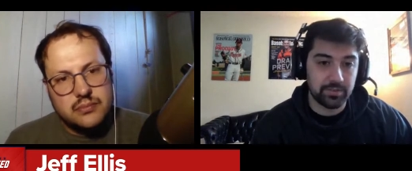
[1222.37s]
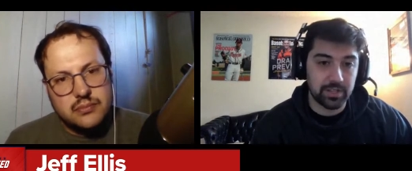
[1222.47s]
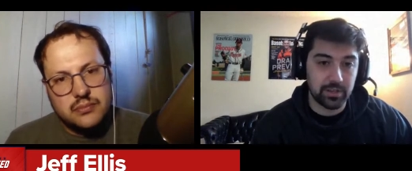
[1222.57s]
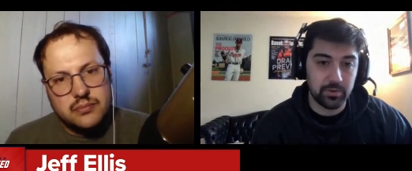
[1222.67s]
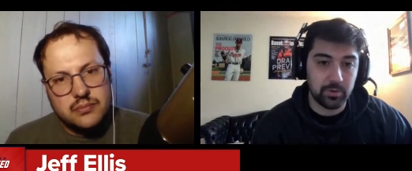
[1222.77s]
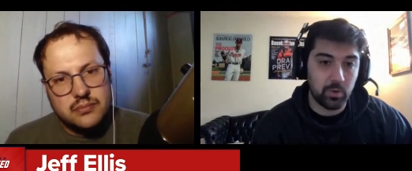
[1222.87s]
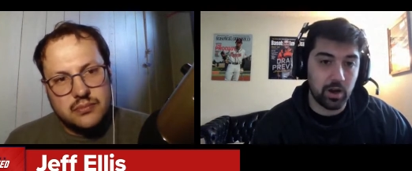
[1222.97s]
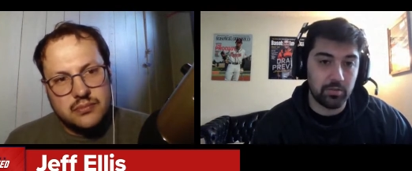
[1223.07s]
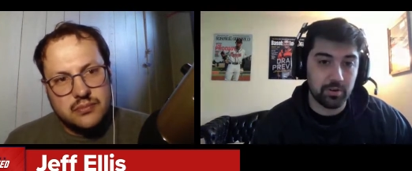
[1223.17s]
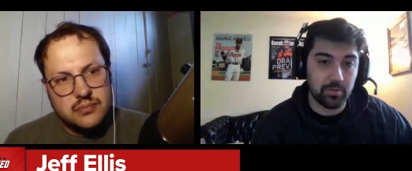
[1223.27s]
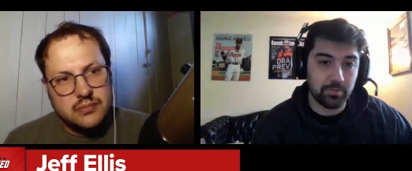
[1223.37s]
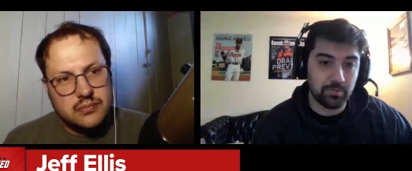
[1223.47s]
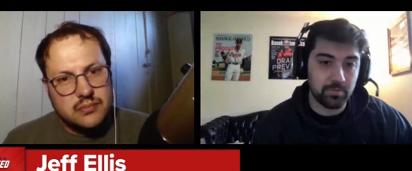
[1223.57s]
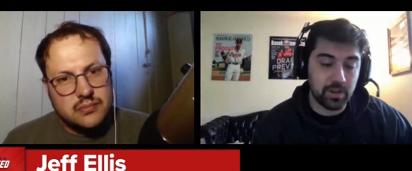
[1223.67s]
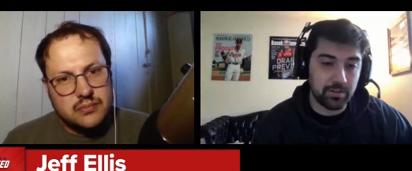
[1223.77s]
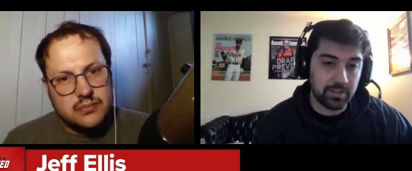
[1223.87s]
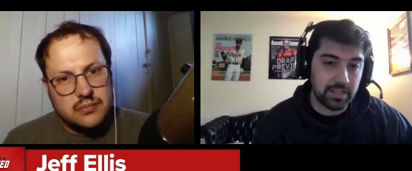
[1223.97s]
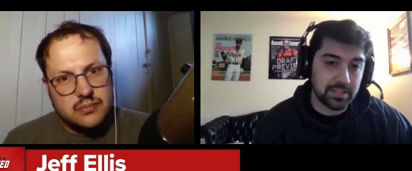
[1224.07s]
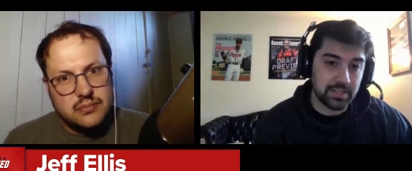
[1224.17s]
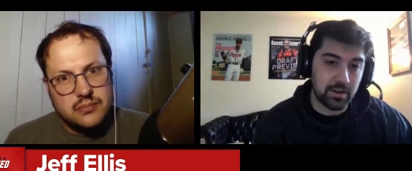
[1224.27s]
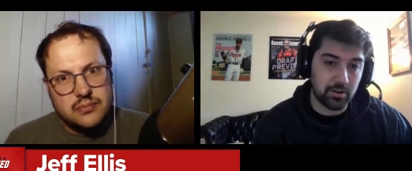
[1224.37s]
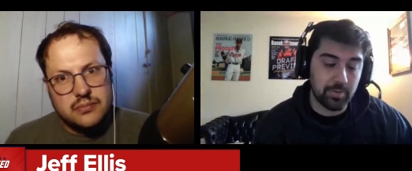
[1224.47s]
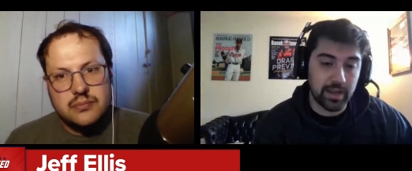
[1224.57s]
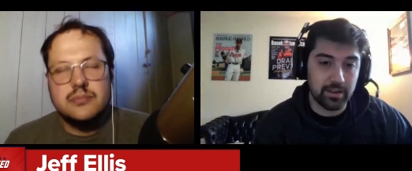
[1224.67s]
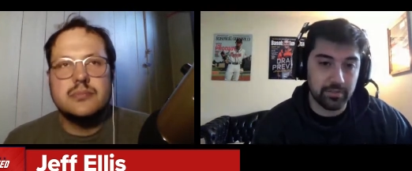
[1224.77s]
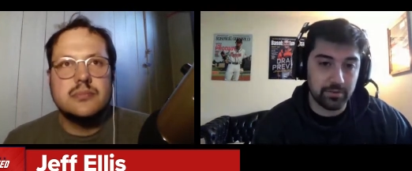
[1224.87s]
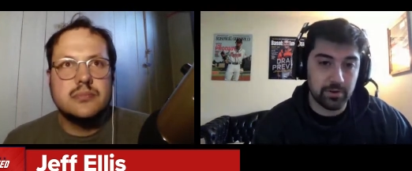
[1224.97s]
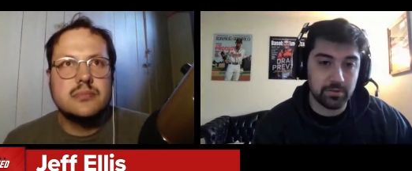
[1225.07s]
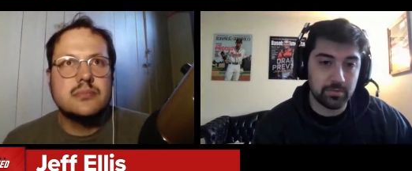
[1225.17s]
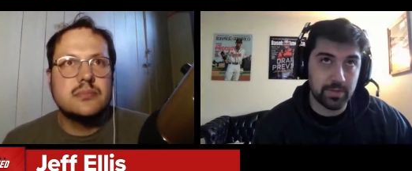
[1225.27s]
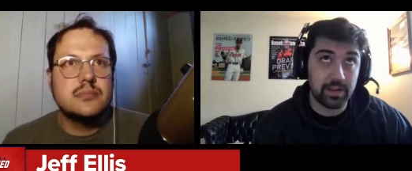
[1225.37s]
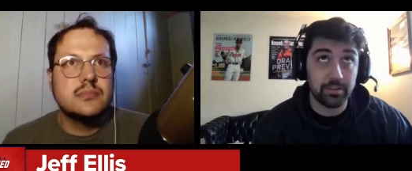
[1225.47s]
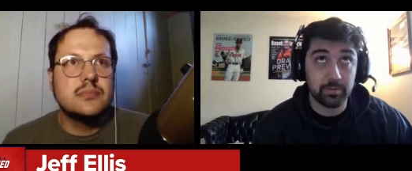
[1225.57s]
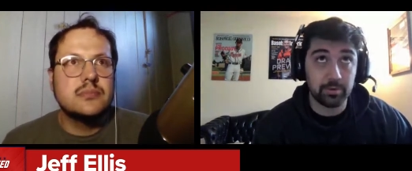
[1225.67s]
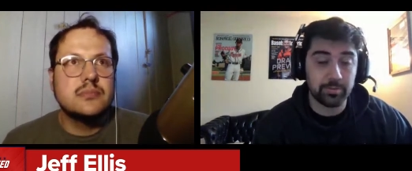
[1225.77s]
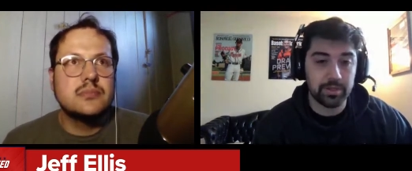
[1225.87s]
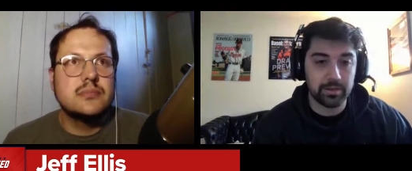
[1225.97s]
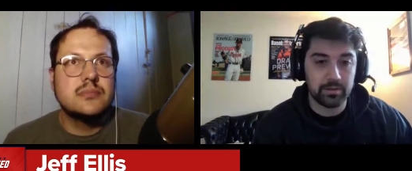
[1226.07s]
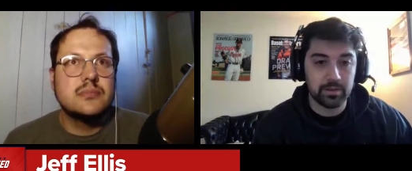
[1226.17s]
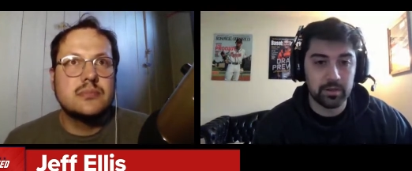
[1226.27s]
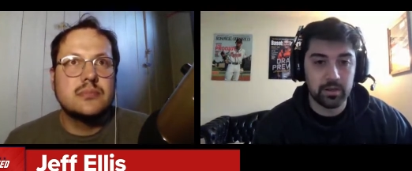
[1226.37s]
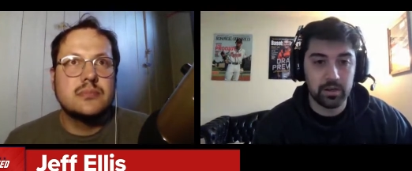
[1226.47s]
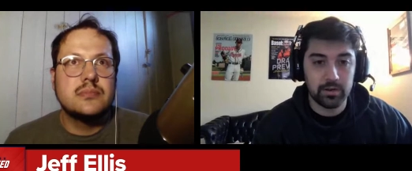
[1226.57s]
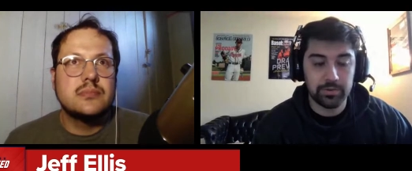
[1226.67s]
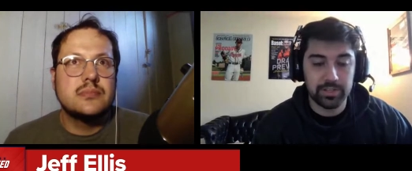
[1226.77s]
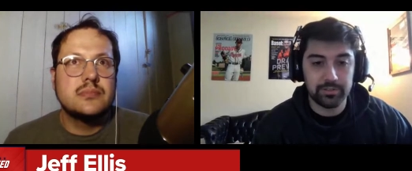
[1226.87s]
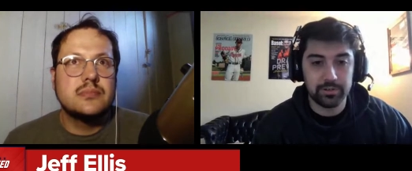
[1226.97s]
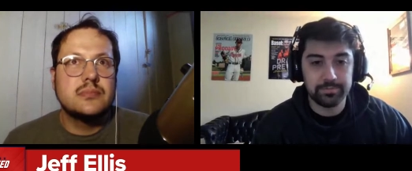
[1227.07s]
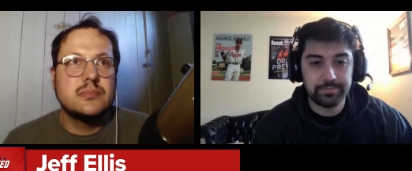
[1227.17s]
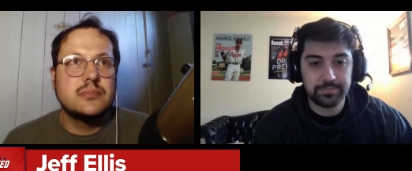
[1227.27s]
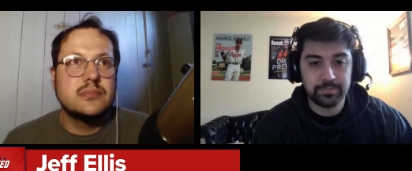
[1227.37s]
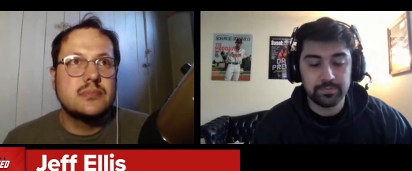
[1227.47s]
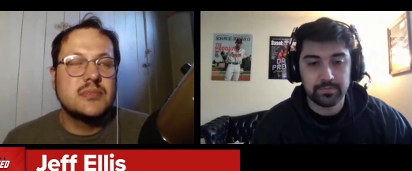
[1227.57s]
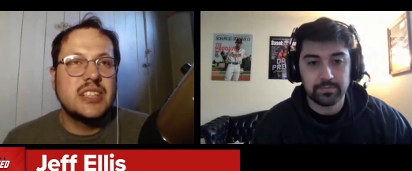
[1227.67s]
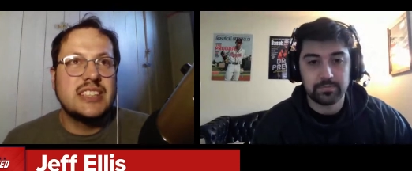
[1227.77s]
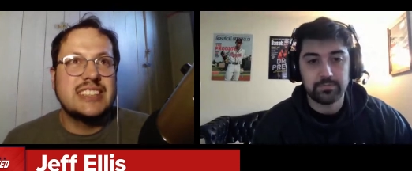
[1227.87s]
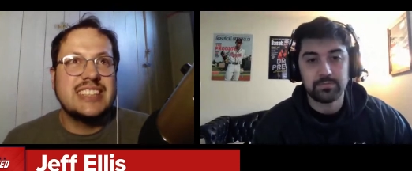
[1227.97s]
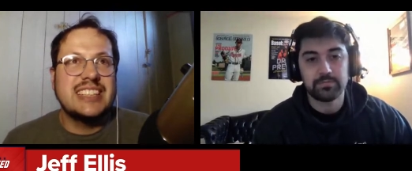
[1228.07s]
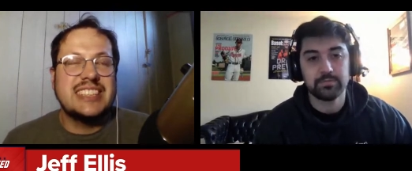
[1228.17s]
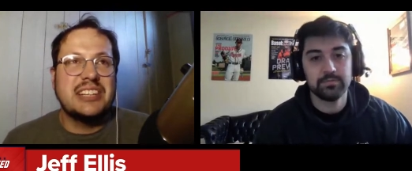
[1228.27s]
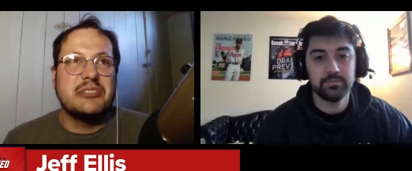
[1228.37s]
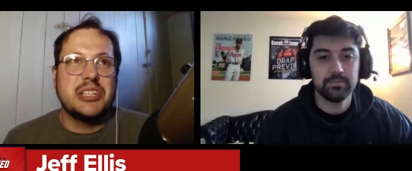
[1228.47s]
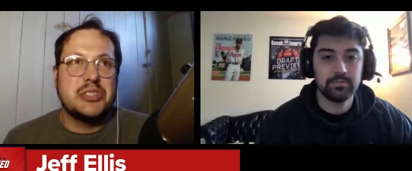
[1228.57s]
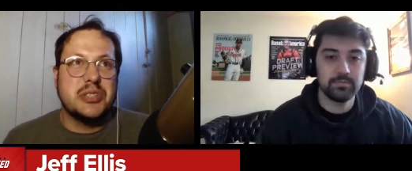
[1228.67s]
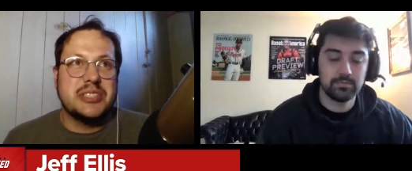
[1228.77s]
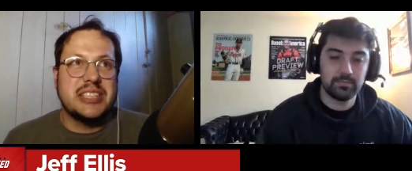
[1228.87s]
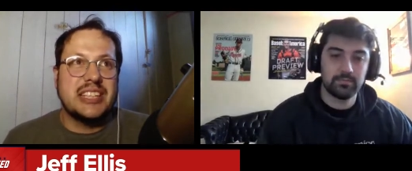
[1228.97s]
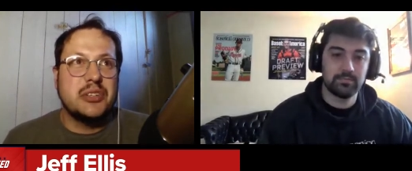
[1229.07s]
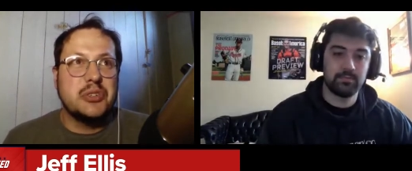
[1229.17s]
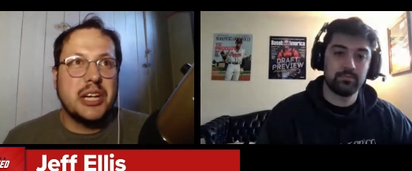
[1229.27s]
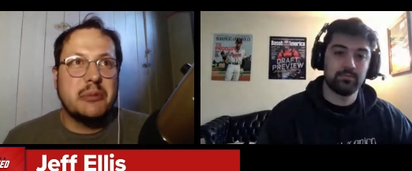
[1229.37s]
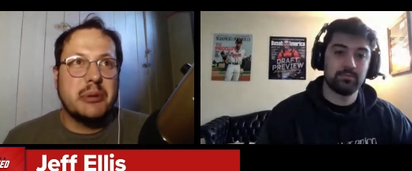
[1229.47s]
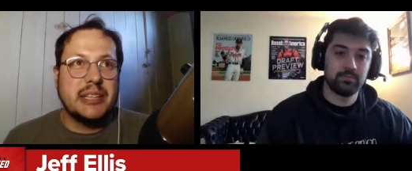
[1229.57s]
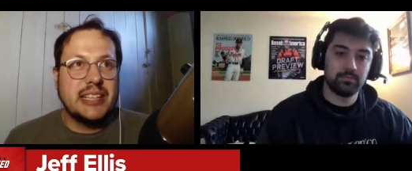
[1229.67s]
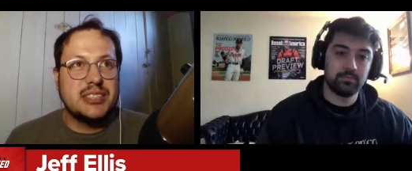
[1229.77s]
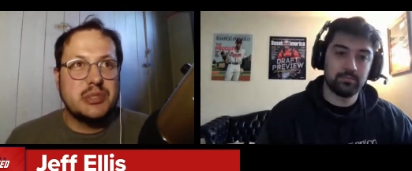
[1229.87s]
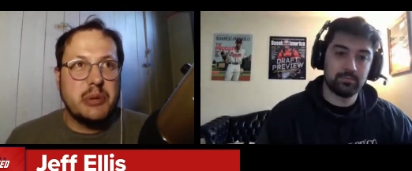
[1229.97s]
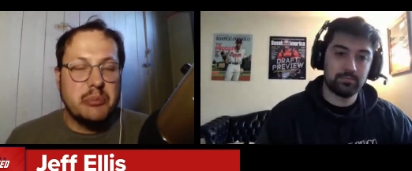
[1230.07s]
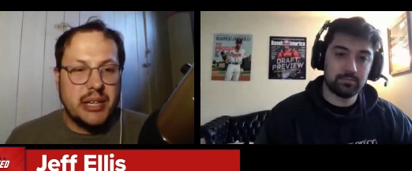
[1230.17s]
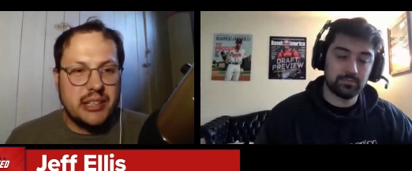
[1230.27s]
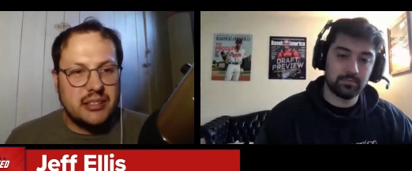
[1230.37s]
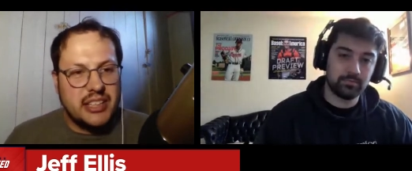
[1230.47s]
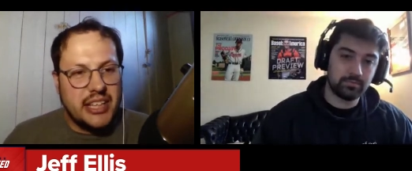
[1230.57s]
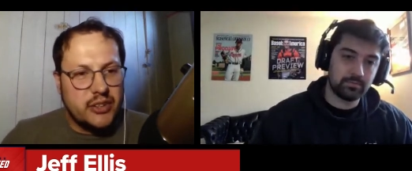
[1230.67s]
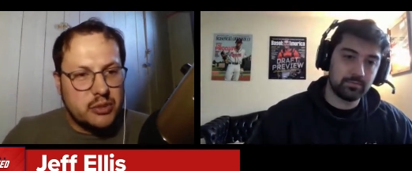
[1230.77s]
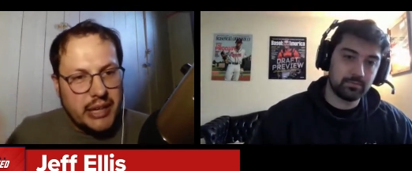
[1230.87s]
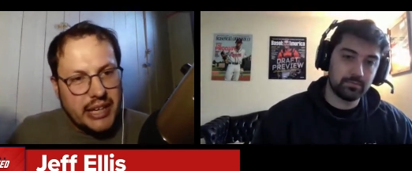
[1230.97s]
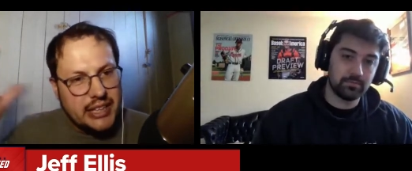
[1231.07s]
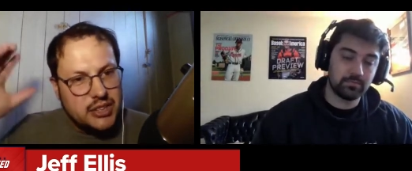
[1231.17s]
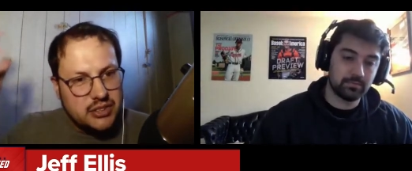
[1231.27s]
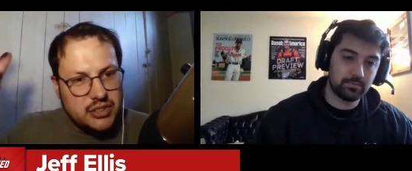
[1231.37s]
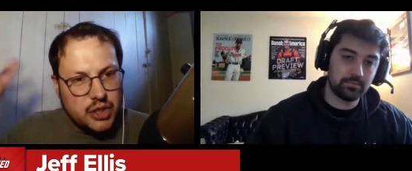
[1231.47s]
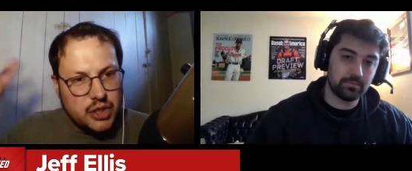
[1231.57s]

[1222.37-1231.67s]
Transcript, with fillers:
Speaker 1: everything you would want from kind of a lights out or back of the road, back of the bullpen uh, reliever.
Speaker 2: It's kind of an interesting thing you talking about that just made my the gears in my head